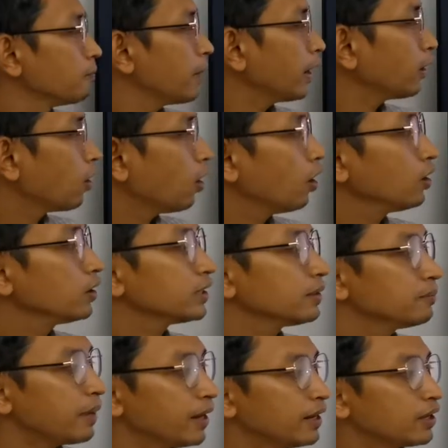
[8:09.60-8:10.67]
make all
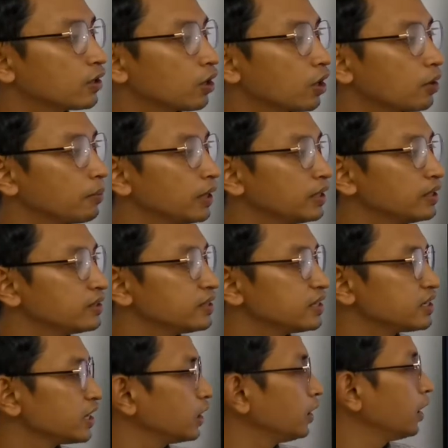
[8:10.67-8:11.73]
the main economic
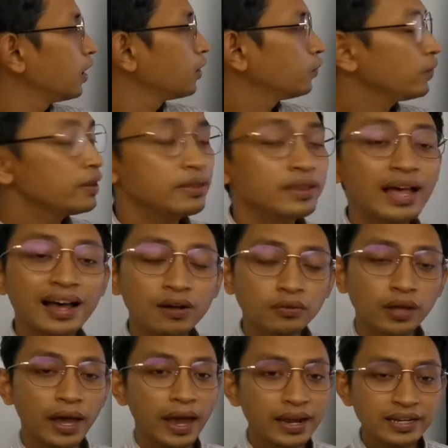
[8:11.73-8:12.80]
decision
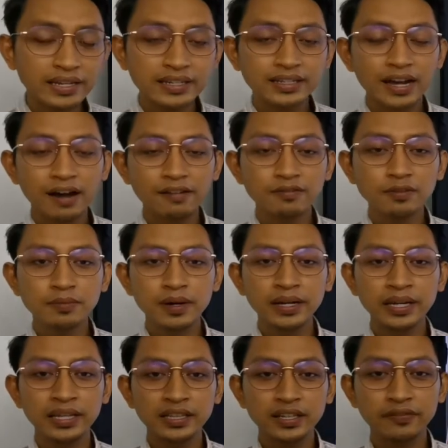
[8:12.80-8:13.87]
without any
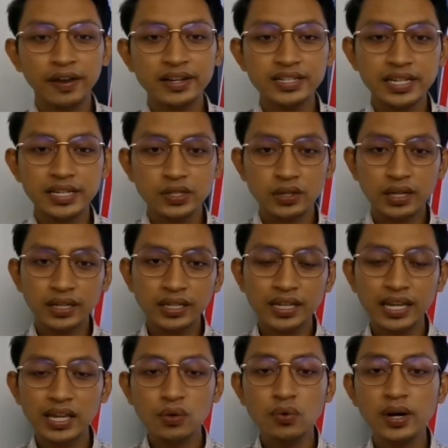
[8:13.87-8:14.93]
government intervention. So the
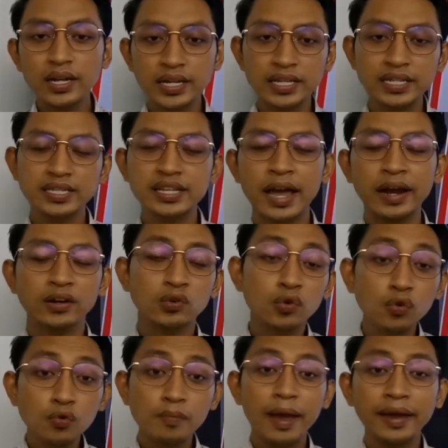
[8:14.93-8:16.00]
keyword is that
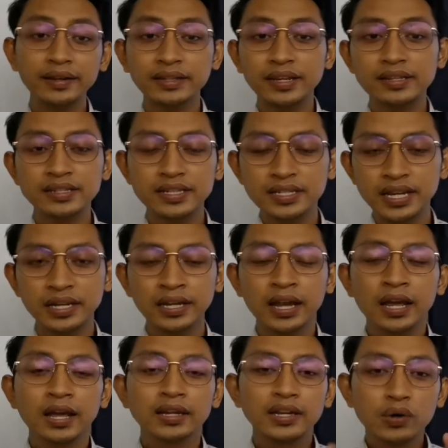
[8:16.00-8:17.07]
who make
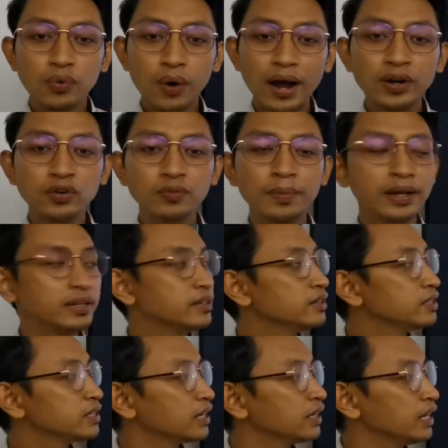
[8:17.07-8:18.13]
decision? The one who make
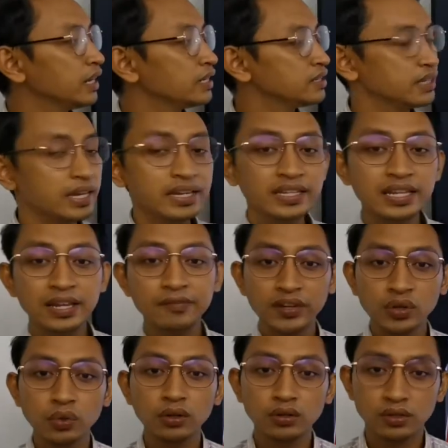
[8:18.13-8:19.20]
decision is
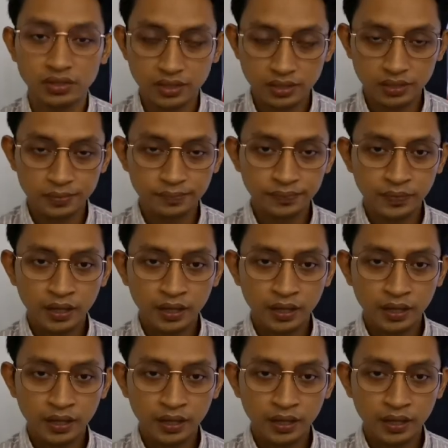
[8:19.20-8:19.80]
individuals.